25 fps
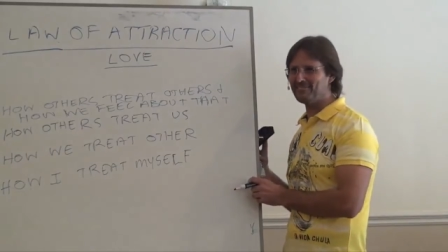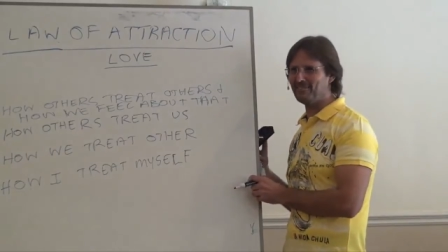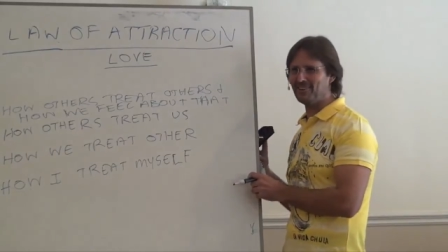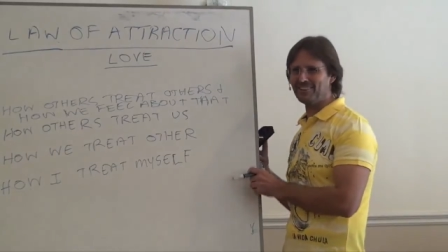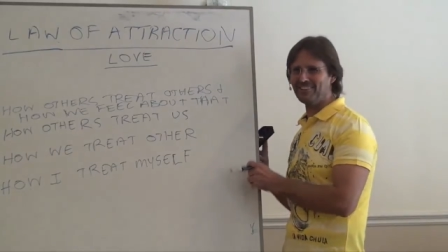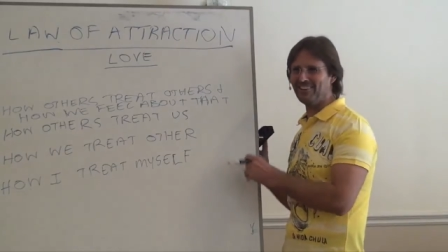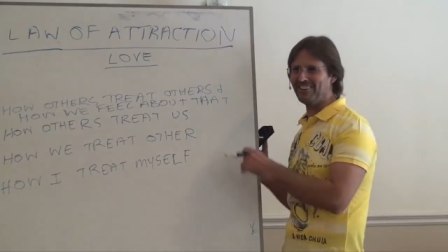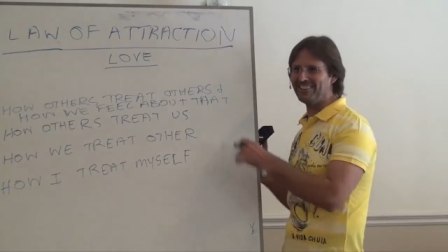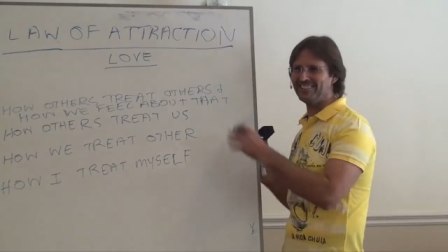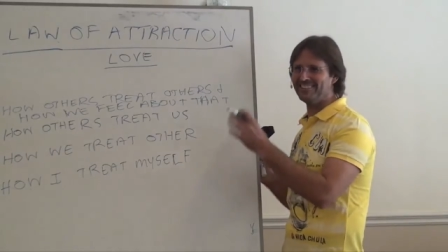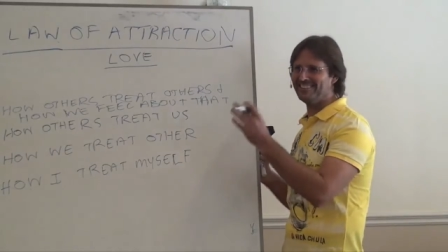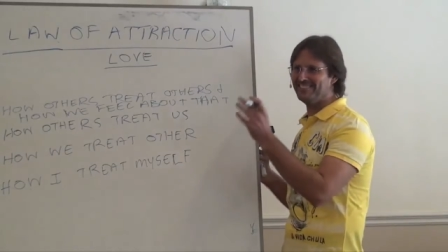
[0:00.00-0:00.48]
what
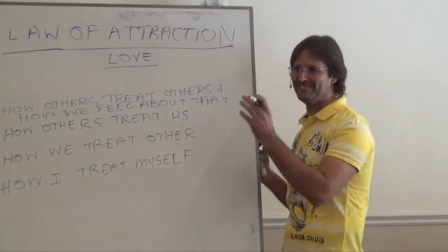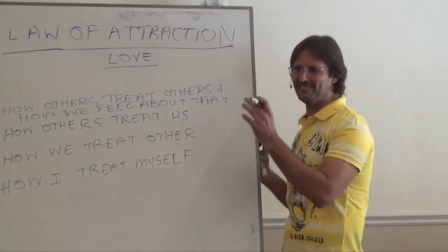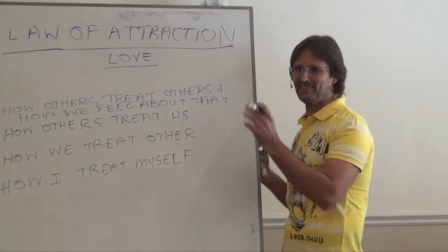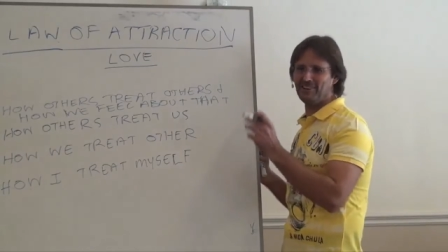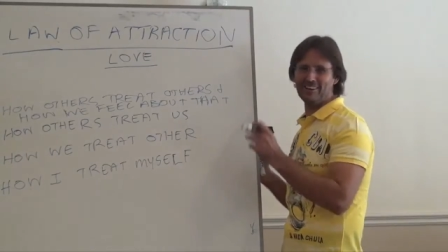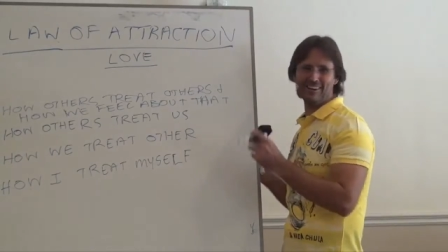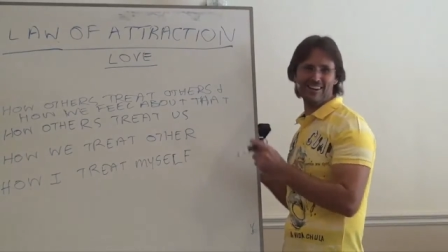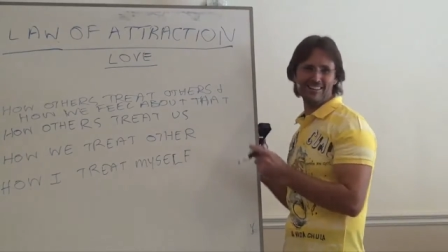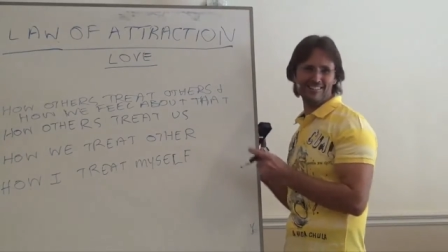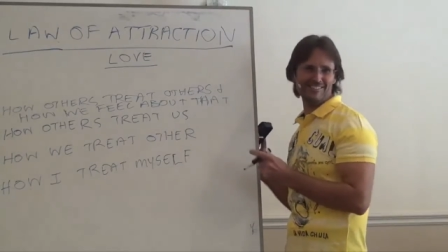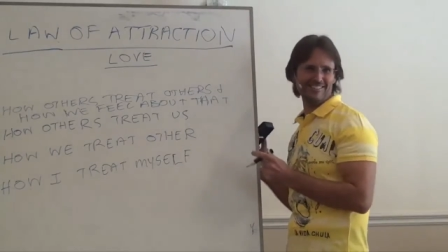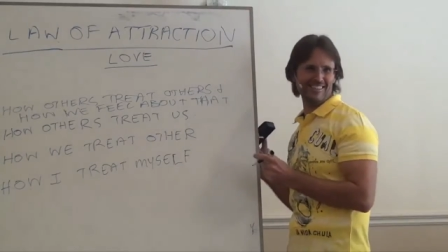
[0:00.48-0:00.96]
I
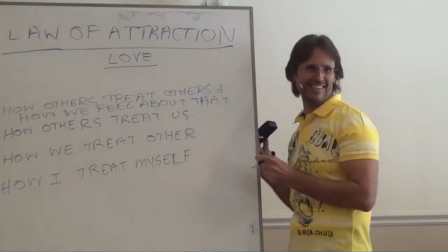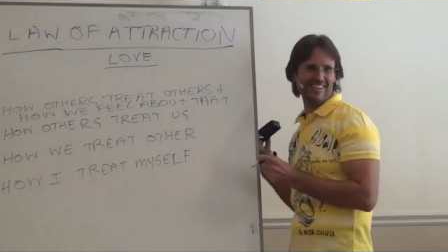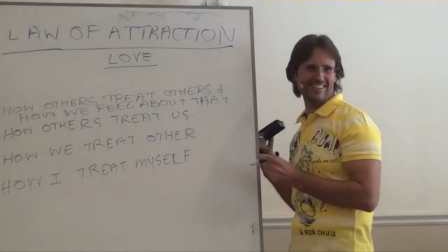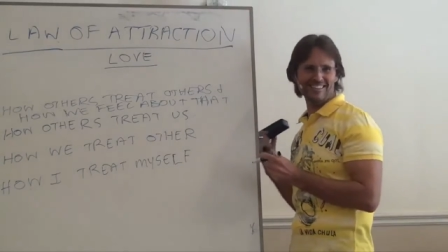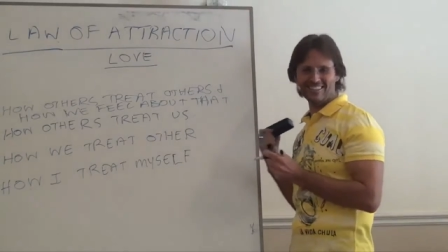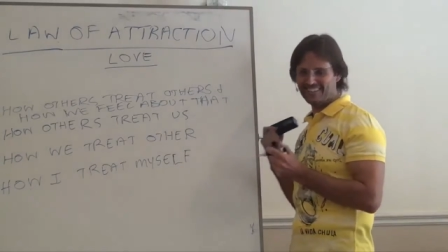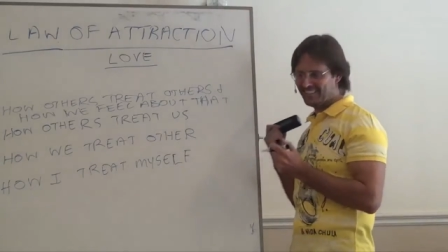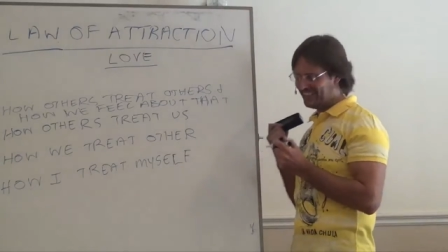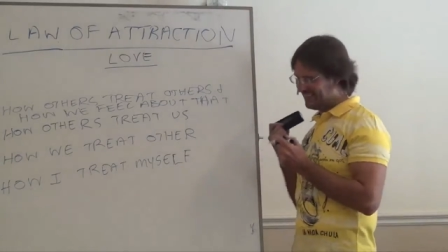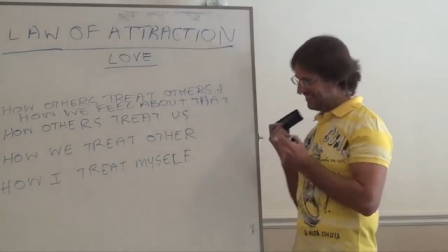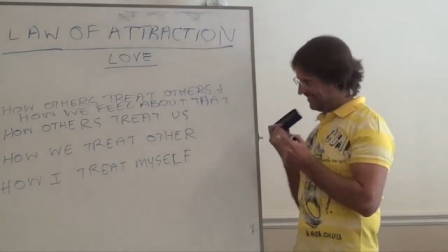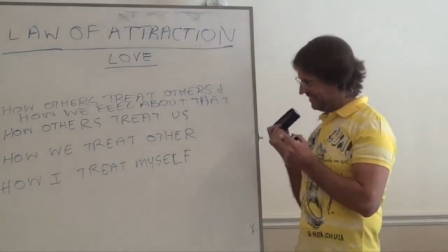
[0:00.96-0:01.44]
what I
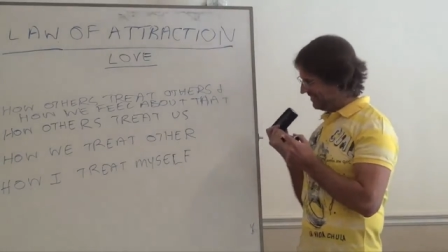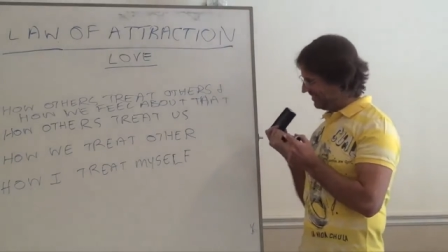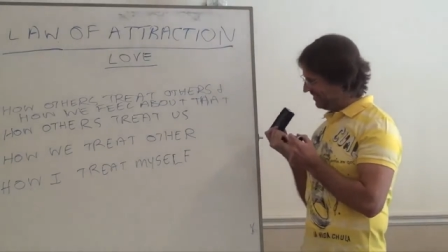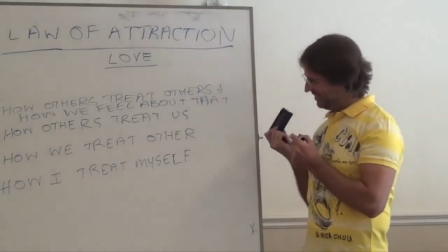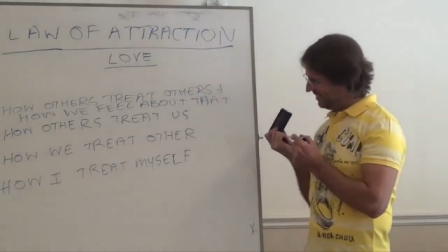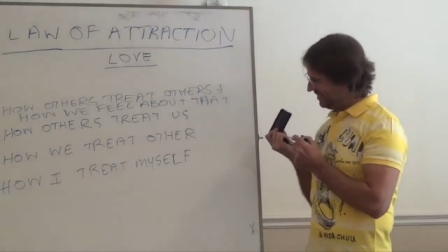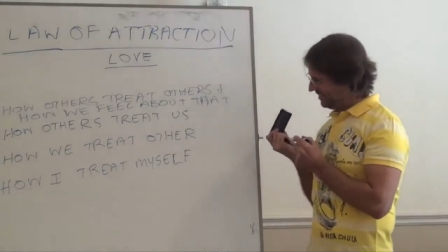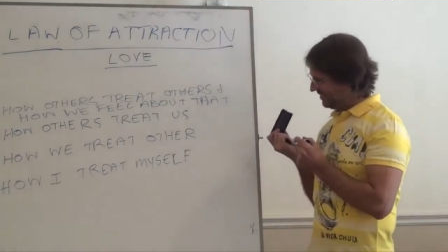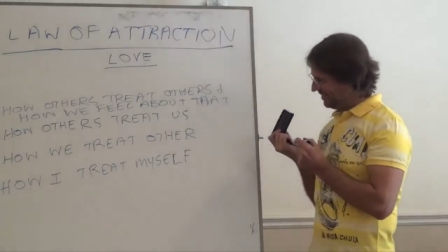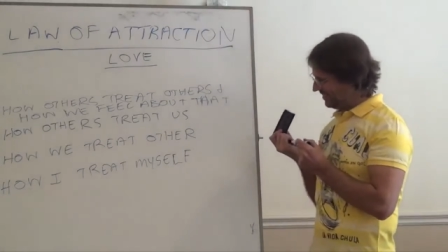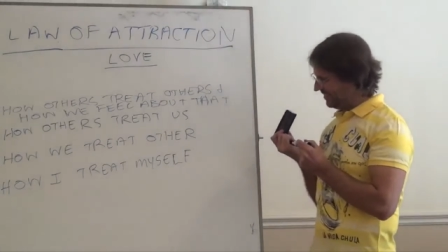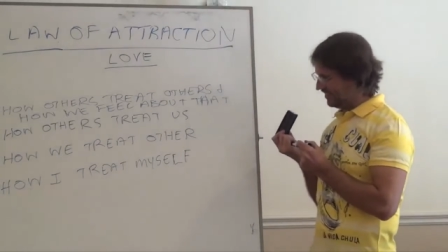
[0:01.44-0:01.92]
said.
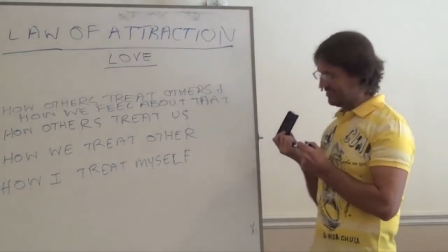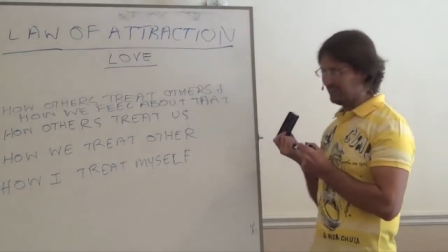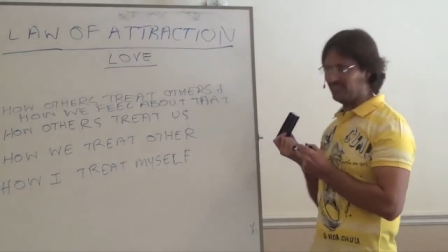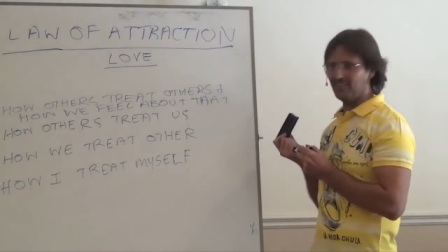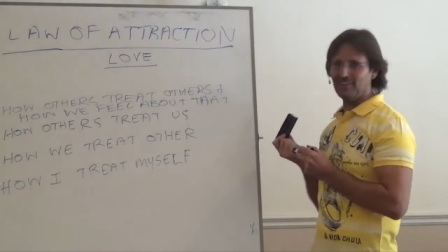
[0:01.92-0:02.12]
And